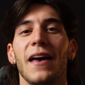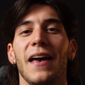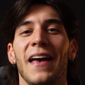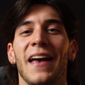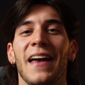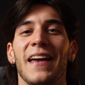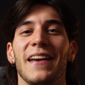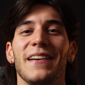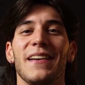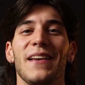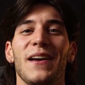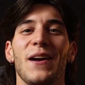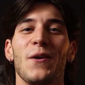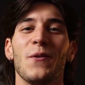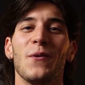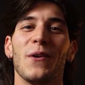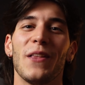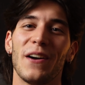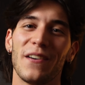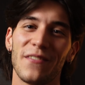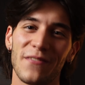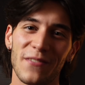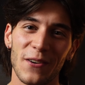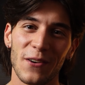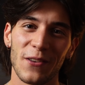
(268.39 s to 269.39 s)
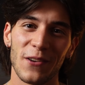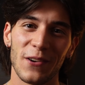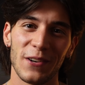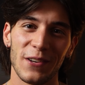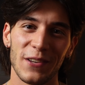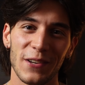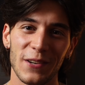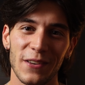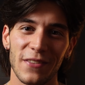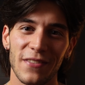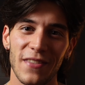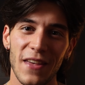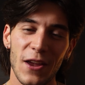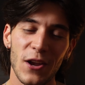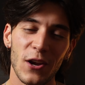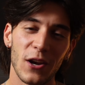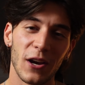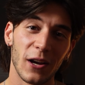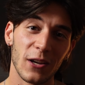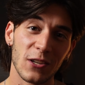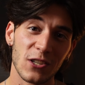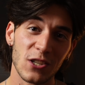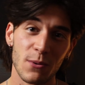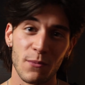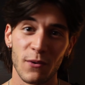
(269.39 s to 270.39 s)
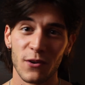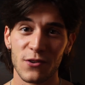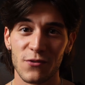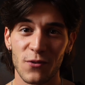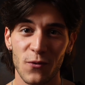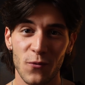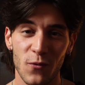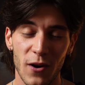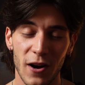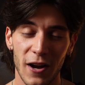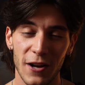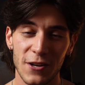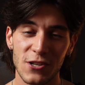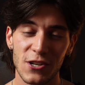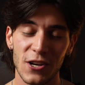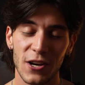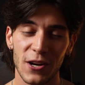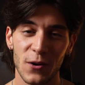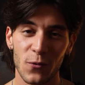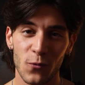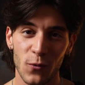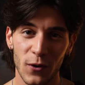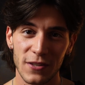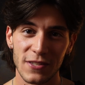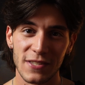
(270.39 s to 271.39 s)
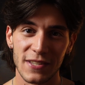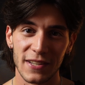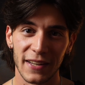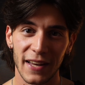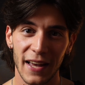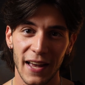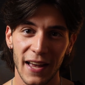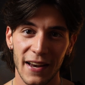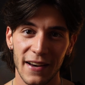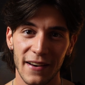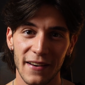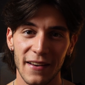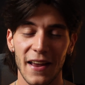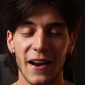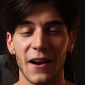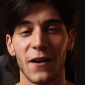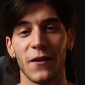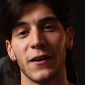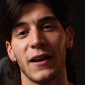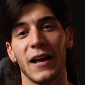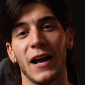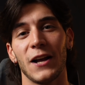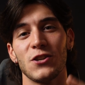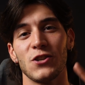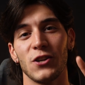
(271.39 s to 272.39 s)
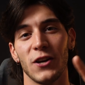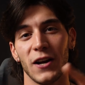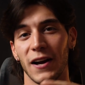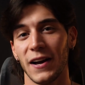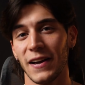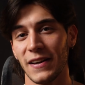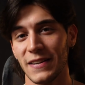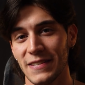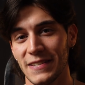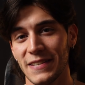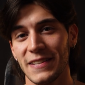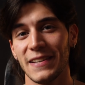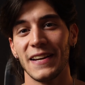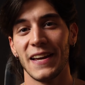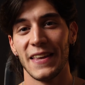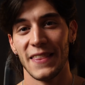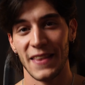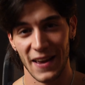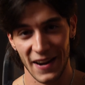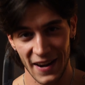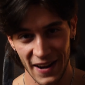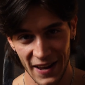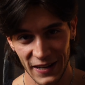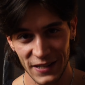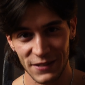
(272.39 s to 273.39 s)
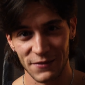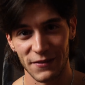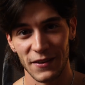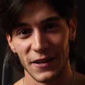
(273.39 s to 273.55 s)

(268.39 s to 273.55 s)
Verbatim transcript: And without further ado, thank you guys so much for watching once again, and I'll catch you guys in that next